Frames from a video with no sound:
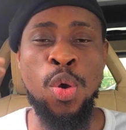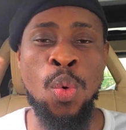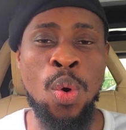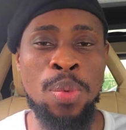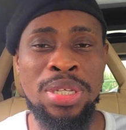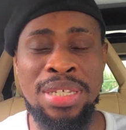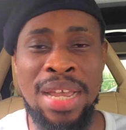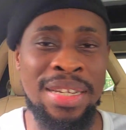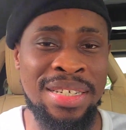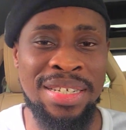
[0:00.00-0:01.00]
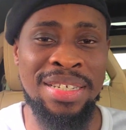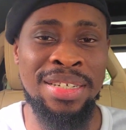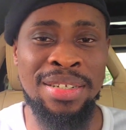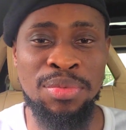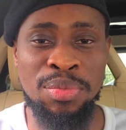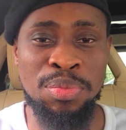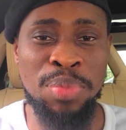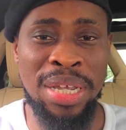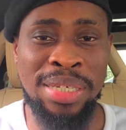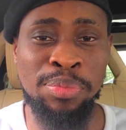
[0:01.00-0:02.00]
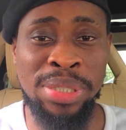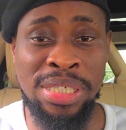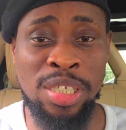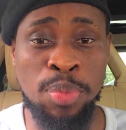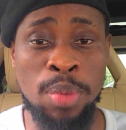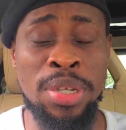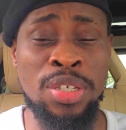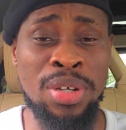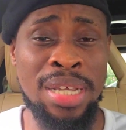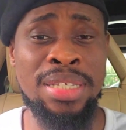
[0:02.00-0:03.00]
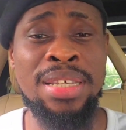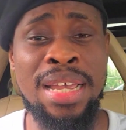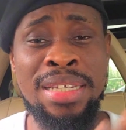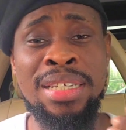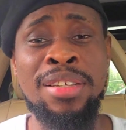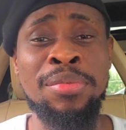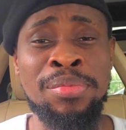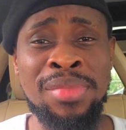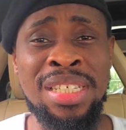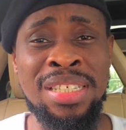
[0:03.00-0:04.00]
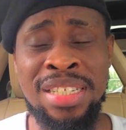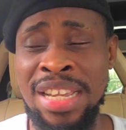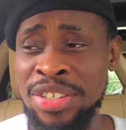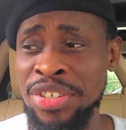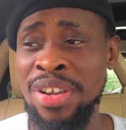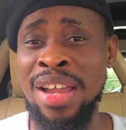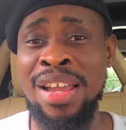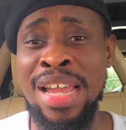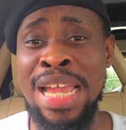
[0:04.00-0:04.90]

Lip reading: one side is in Benin Republic, the other side is in Nigeria,